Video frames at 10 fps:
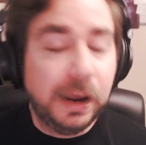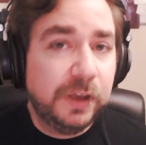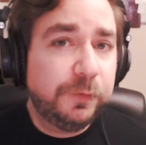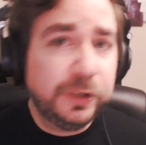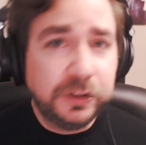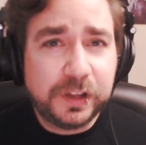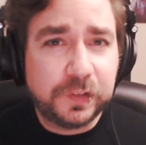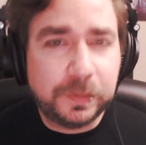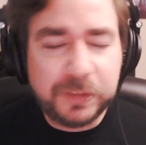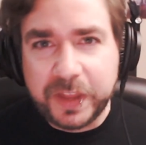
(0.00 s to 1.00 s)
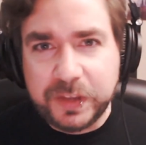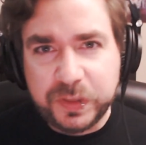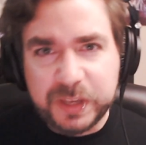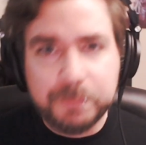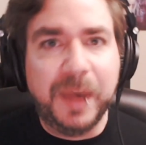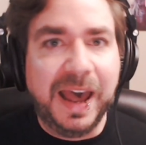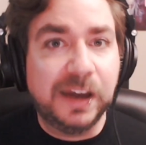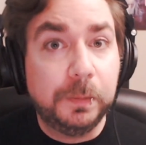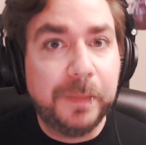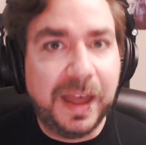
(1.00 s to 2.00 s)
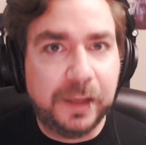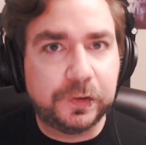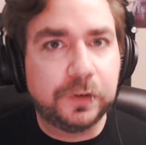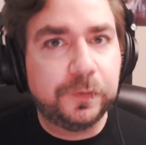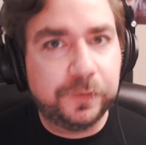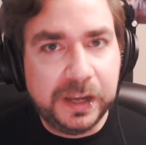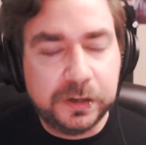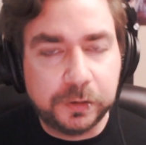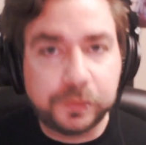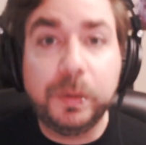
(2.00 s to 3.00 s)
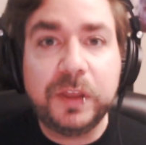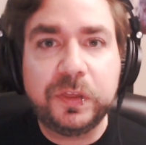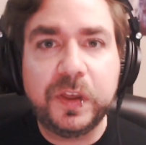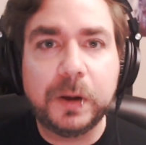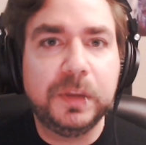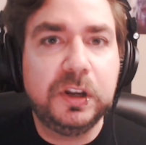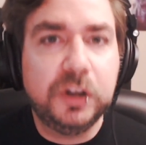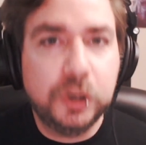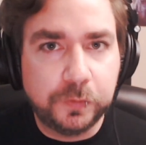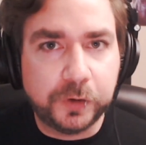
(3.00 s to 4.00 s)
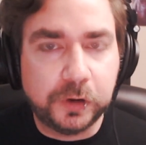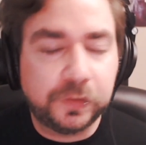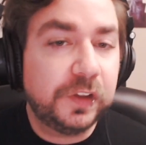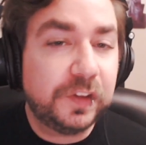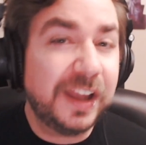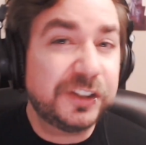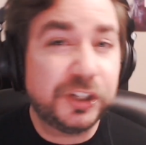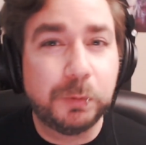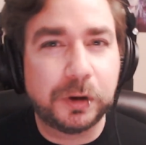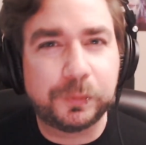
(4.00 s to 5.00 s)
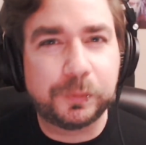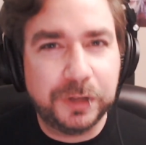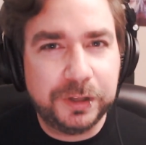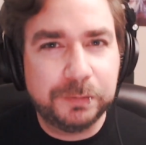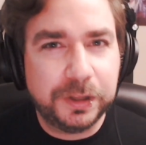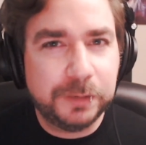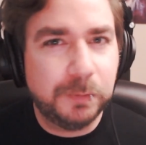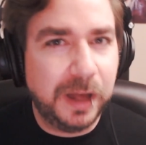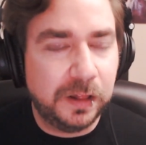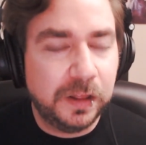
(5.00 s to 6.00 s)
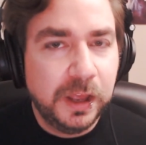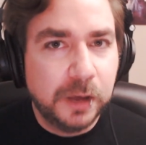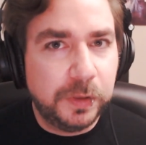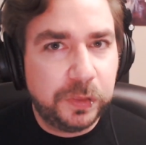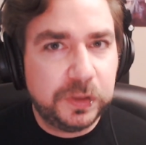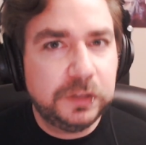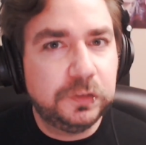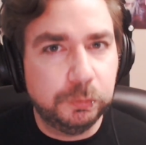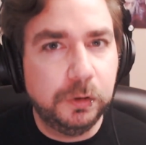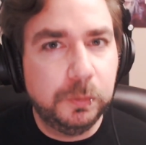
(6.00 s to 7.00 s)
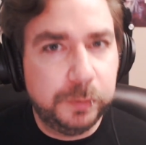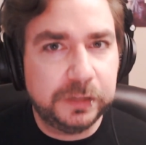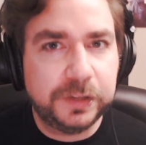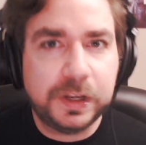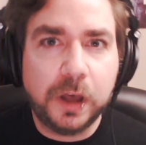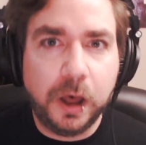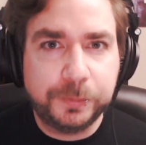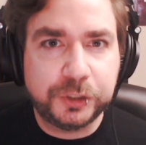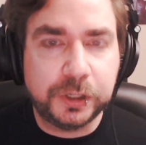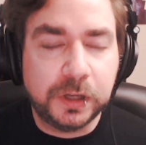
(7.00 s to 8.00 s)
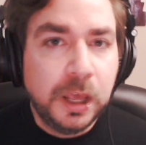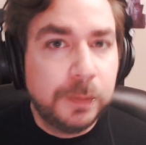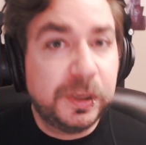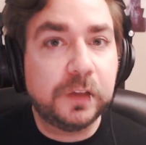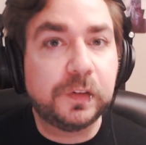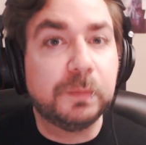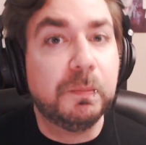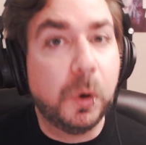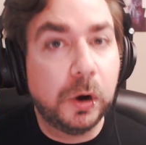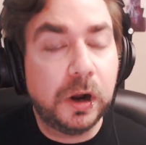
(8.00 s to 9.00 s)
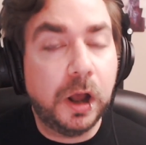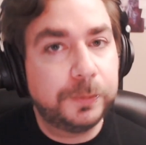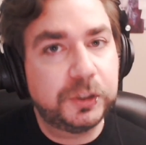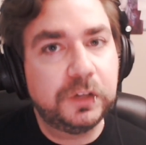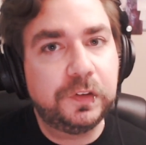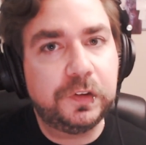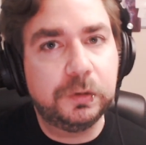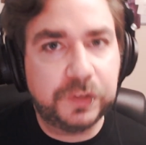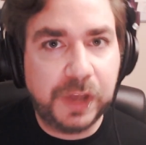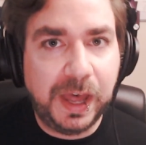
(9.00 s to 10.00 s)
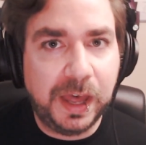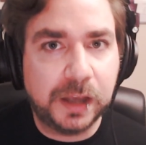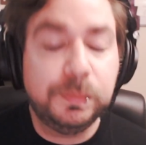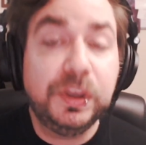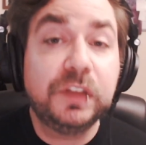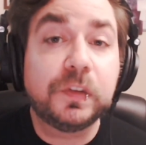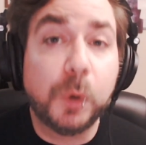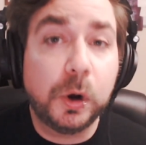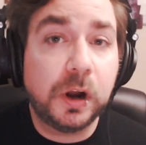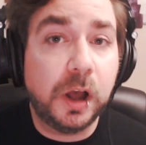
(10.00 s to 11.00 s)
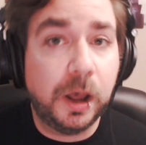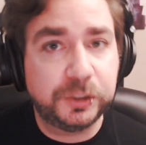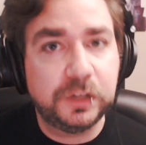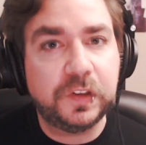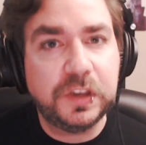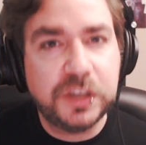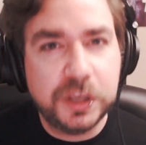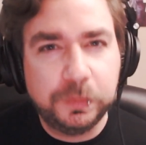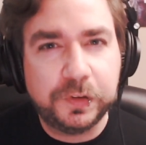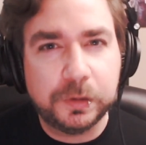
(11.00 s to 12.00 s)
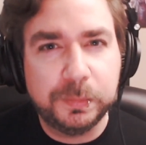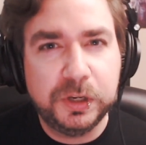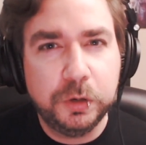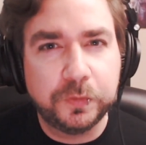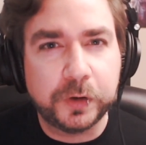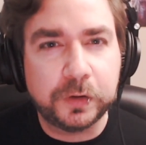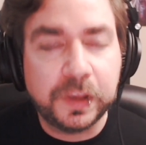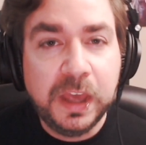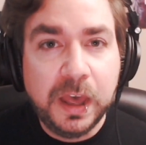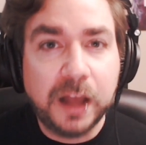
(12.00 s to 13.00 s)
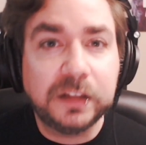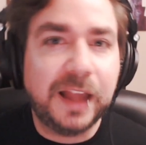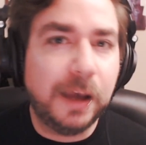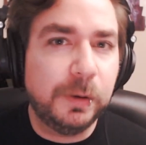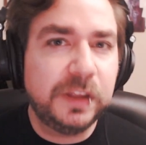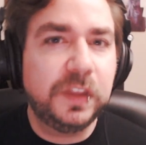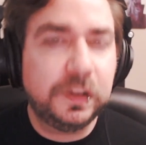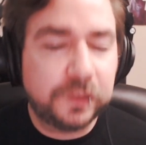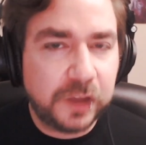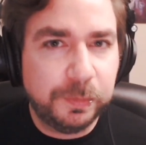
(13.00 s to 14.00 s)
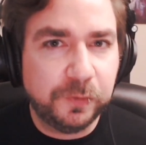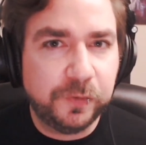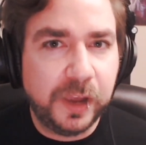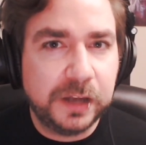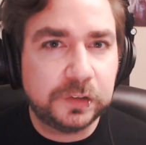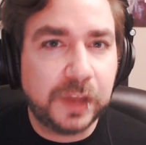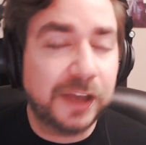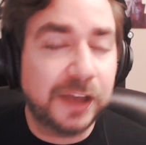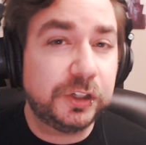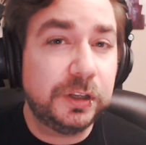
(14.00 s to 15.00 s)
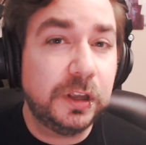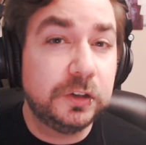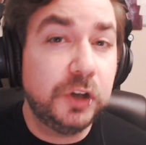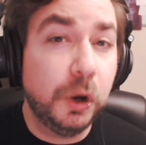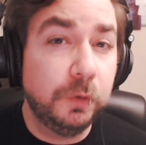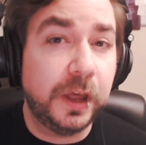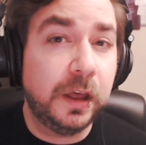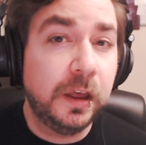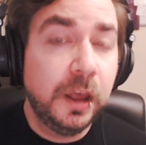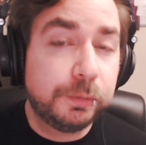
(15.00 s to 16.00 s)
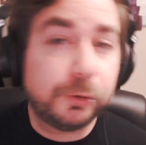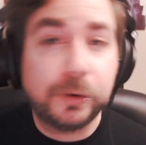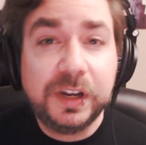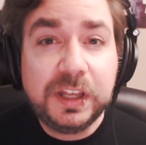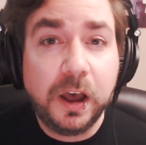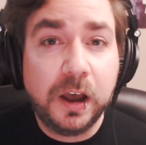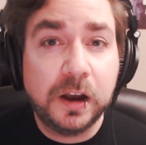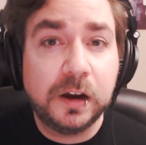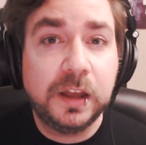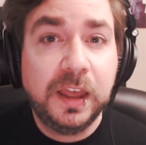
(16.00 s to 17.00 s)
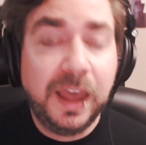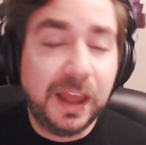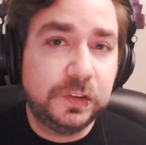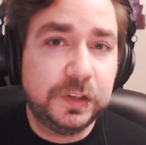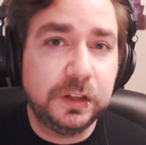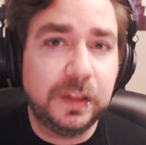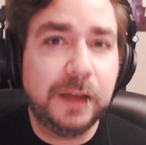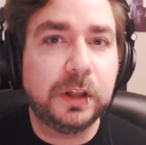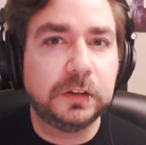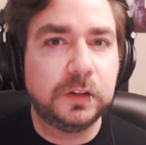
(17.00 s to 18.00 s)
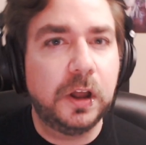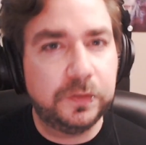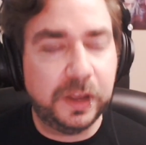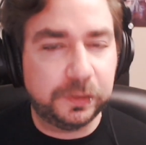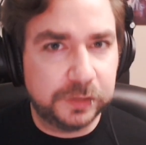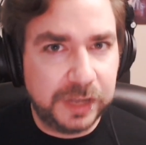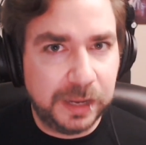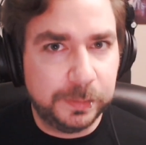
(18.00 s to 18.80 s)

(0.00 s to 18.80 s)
Now, if we look at something like the Battle Master fighters with their maneuvers, this actually works really, really well with the dual wielding option, because more options to attack means more options to use your maneuvers, allowing this type of fighter to actually Nova pretty hard and deal out a lot of extra